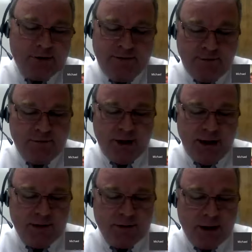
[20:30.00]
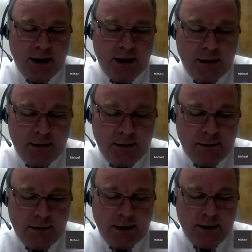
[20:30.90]
for? Verse 15.
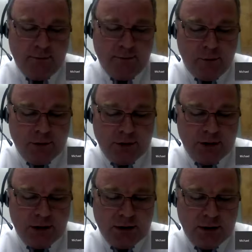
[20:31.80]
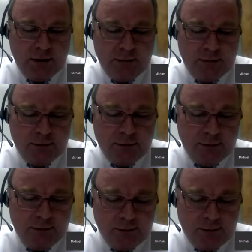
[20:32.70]
Forces, no.